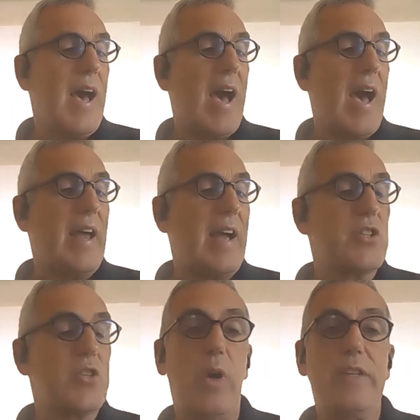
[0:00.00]
And I
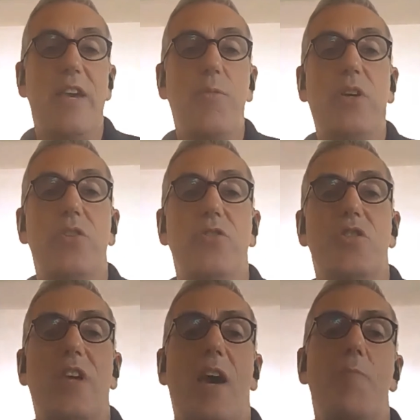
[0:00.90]
just wonder if we could
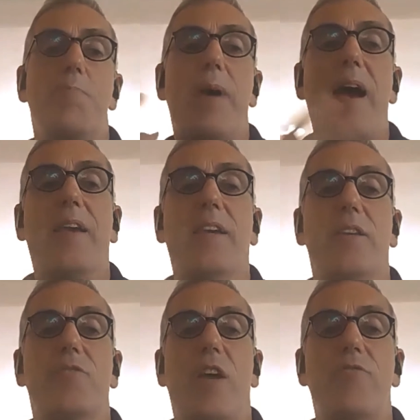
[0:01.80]
just go back
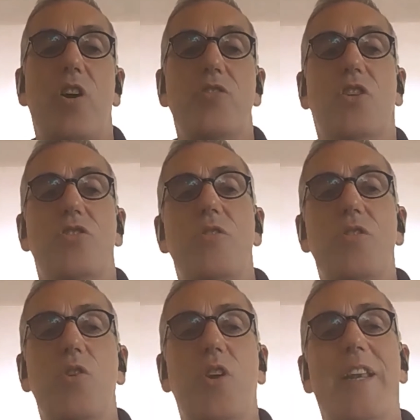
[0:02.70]
and Roger, could you talk a